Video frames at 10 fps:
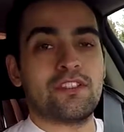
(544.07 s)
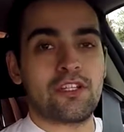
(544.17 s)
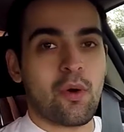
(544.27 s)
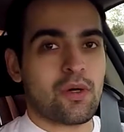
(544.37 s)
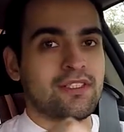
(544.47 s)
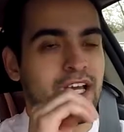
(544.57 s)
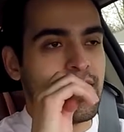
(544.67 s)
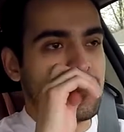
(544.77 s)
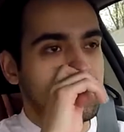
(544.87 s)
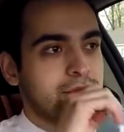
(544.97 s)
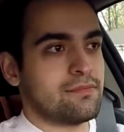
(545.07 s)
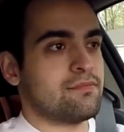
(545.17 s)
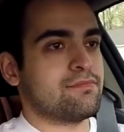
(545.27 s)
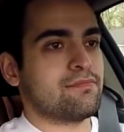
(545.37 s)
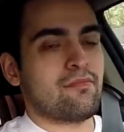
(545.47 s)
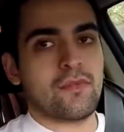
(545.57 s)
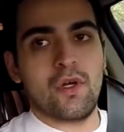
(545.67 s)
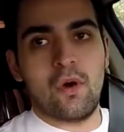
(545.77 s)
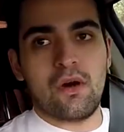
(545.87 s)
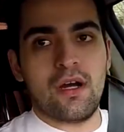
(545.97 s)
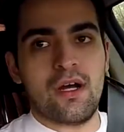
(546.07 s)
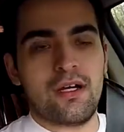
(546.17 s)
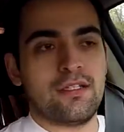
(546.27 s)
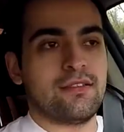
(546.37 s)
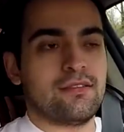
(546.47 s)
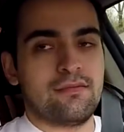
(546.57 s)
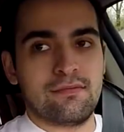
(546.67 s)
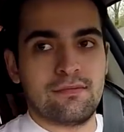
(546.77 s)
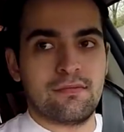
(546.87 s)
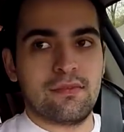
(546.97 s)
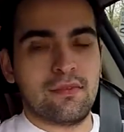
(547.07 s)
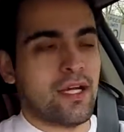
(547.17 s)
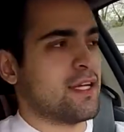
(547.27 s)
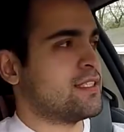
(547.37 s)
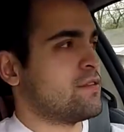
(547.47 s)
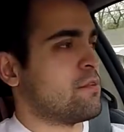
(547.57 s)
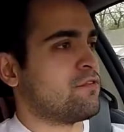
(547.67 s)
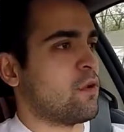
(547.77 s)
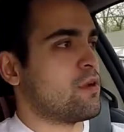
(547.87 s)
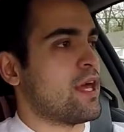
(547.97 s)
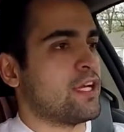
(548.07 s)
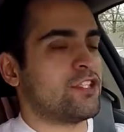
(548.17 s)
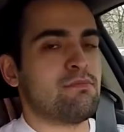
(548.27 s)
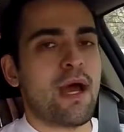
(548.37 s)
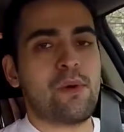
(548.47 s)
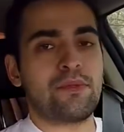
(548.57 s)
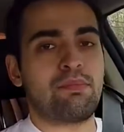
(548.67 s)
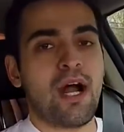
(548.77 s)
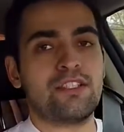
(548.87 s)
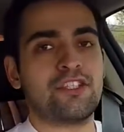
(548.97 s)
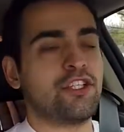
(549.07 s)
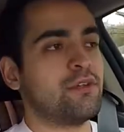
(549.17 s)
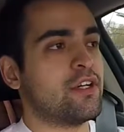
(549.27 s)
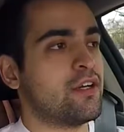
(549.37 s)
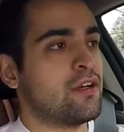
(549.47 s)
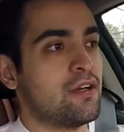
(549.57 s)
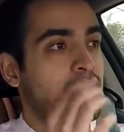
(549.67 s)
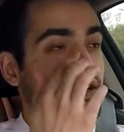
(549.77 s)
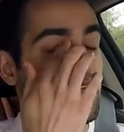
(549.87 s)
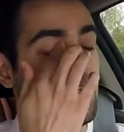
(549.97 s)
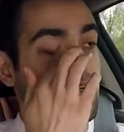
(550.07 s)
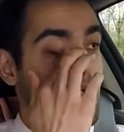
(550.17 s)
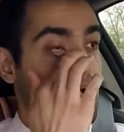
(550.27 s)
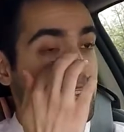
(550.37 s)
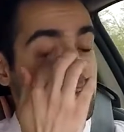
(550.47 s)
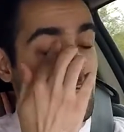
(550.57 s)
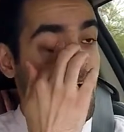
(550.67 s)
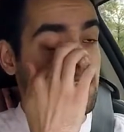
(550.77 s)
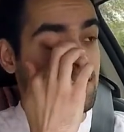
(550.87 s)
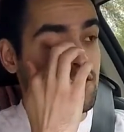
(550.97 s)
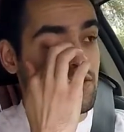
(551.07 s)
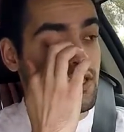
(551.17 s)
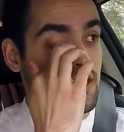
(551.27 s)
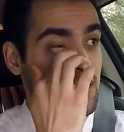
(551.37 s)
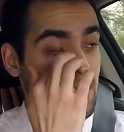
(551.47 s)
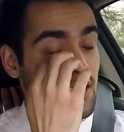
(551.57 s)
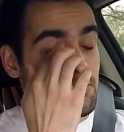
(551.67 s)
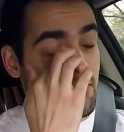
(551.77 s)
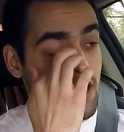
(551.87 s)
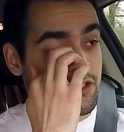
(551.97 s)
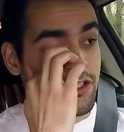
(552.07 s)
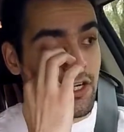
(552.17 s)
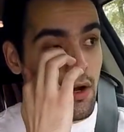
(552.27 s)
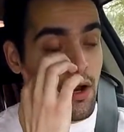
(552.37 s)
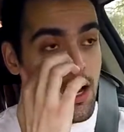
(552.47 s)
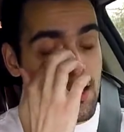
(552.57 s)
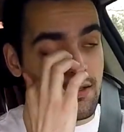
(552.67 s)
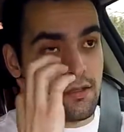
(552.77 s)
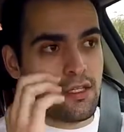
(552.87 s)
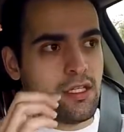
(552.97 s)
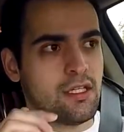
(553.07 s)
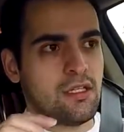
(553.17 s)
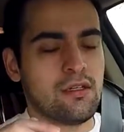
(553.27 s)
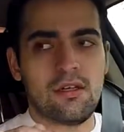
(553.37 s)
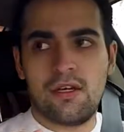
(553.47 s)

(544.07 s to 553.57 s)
to the court date, or uh, I guess even before that, she met with the prosecutor, uh, talked to the uh, prosecutor on, on the